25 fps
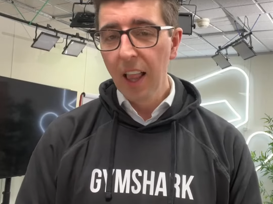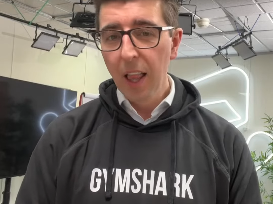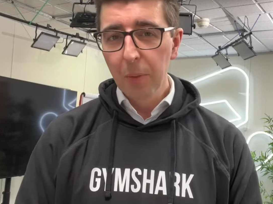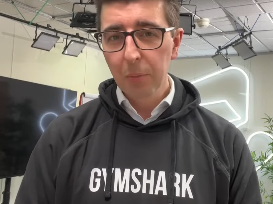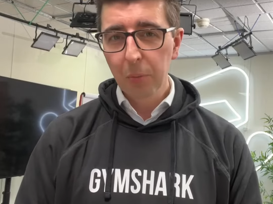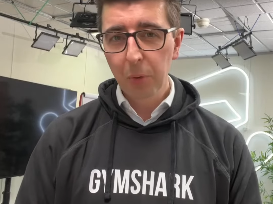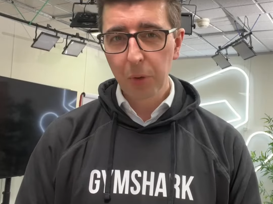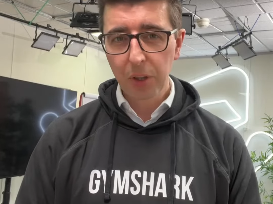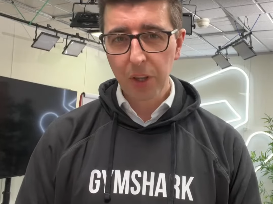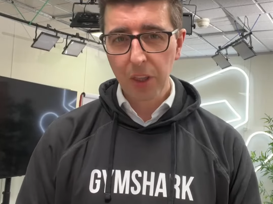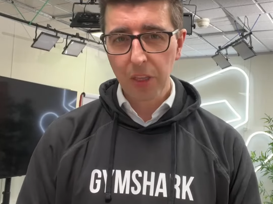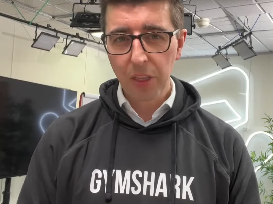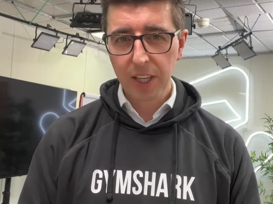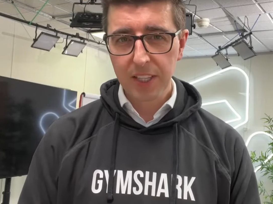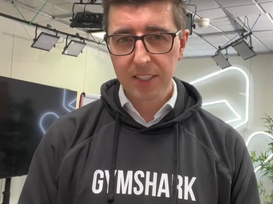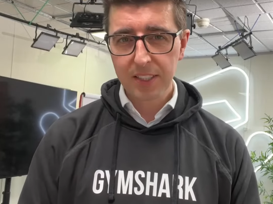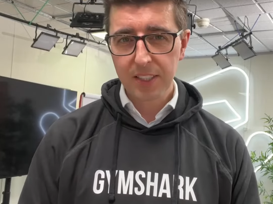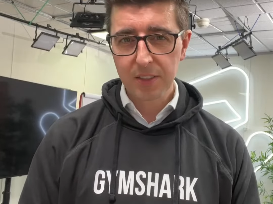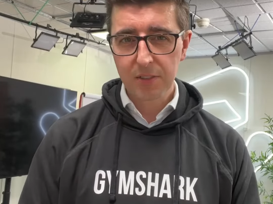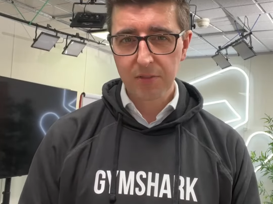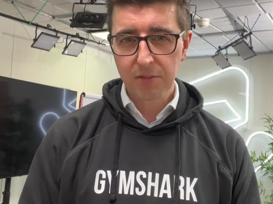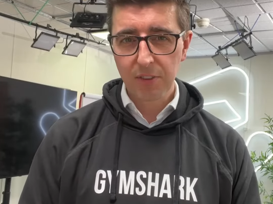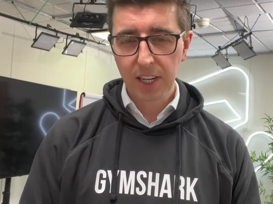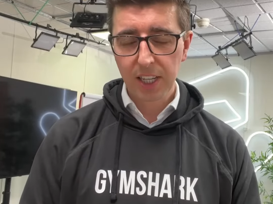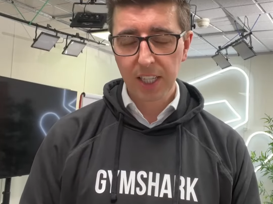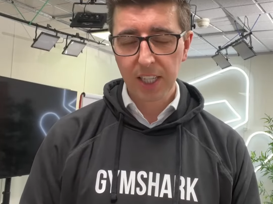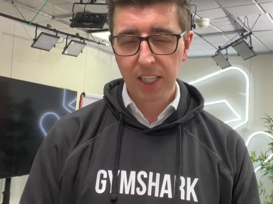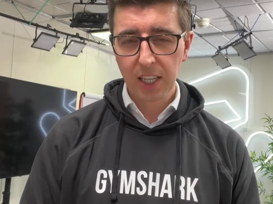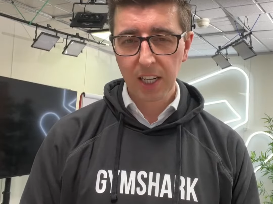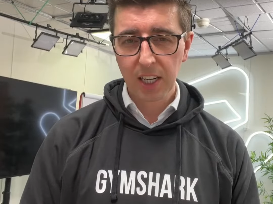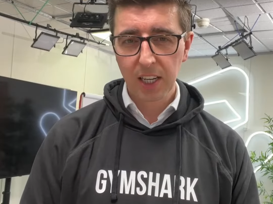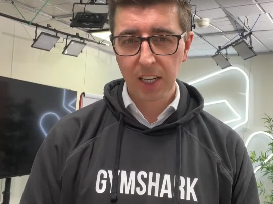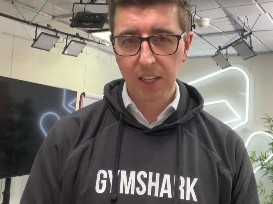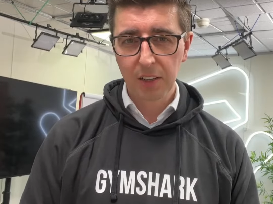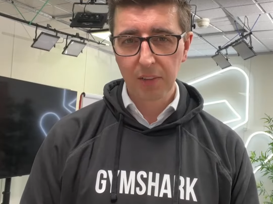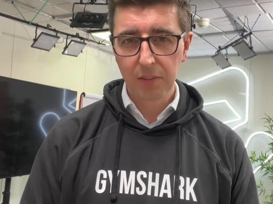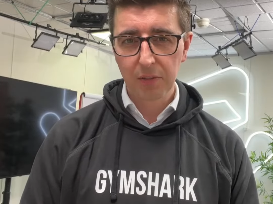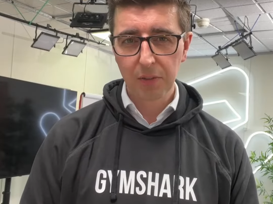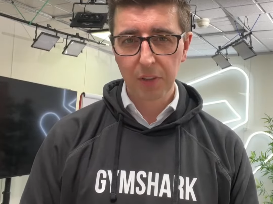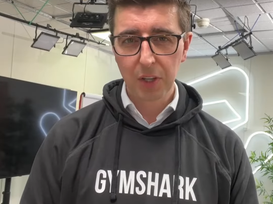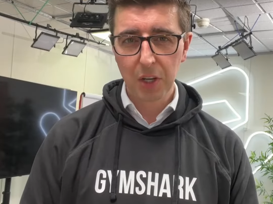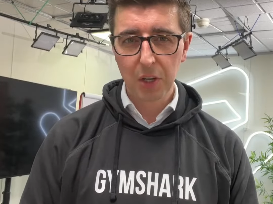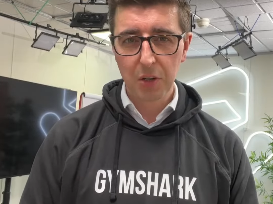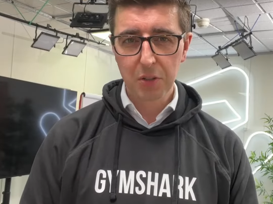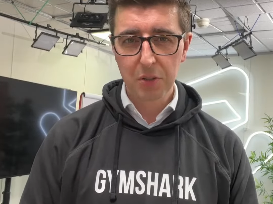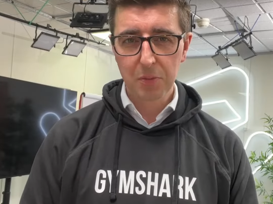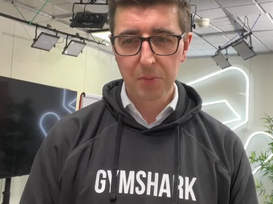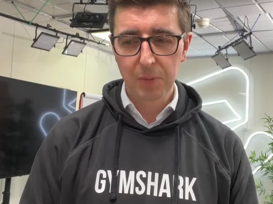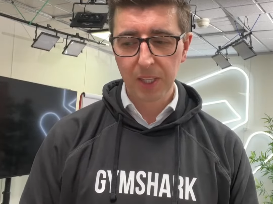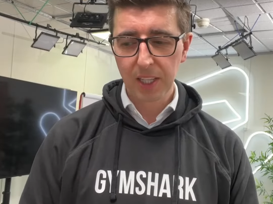But one of the things that's really kind of
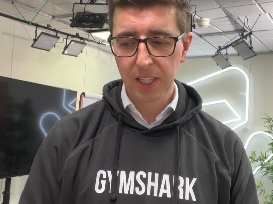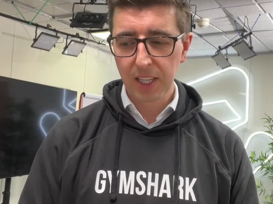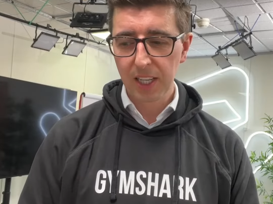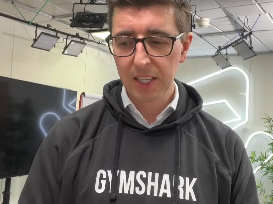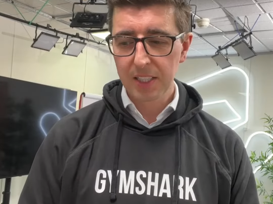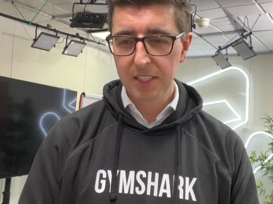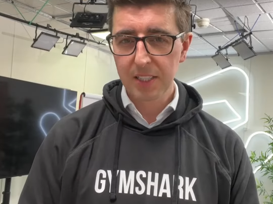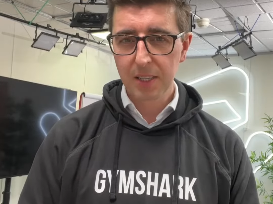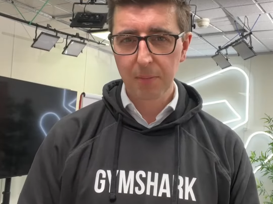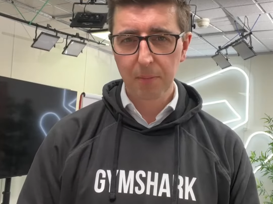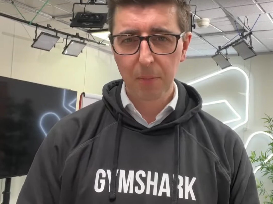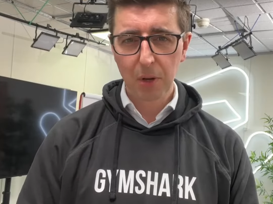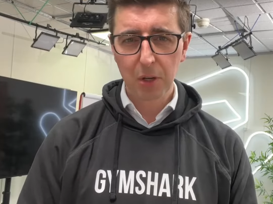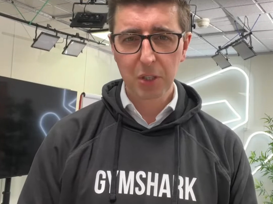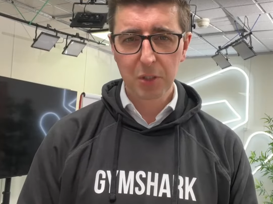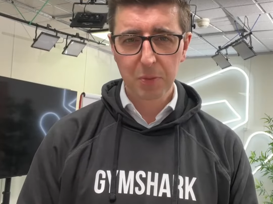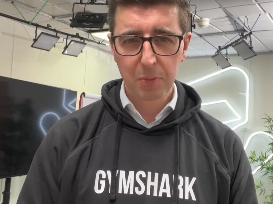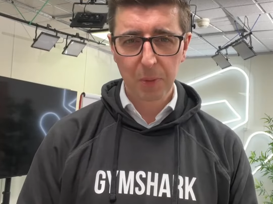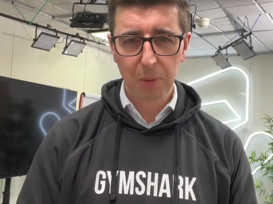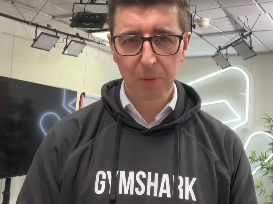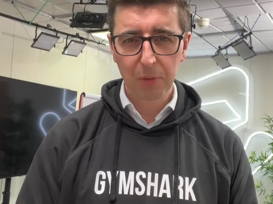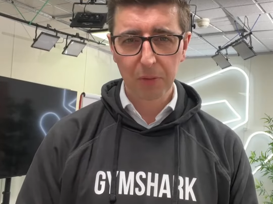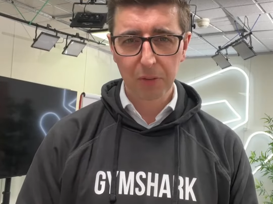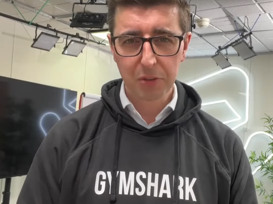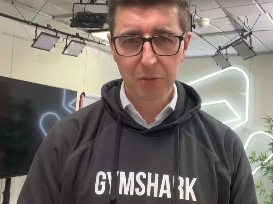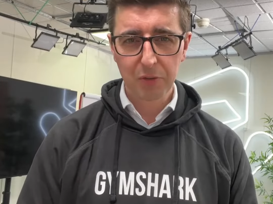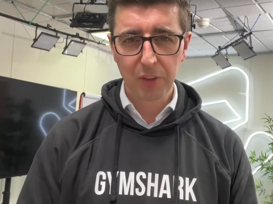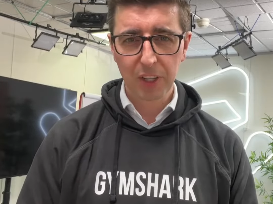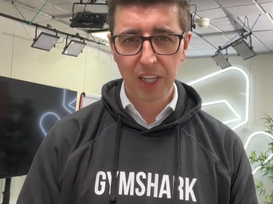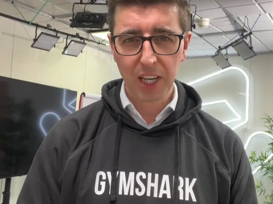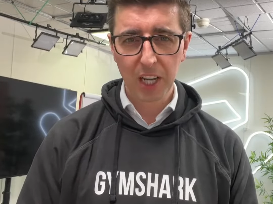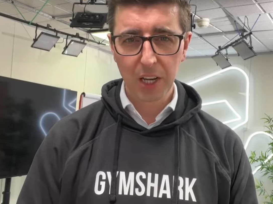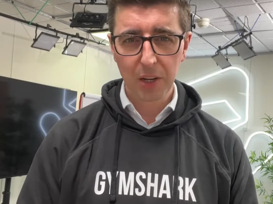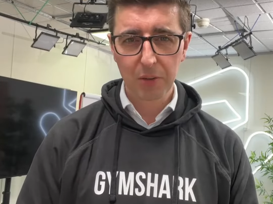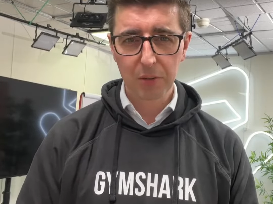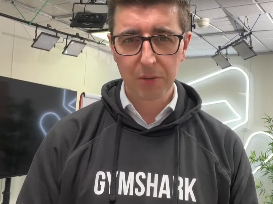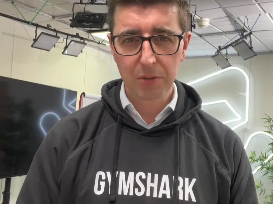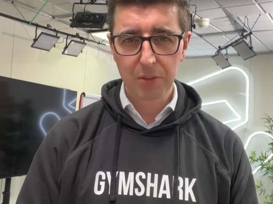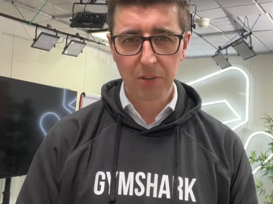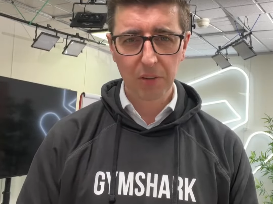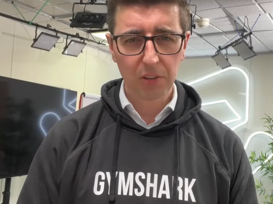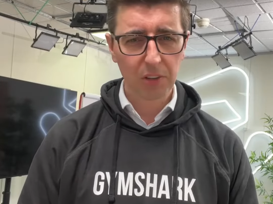confused me is that most people's videos are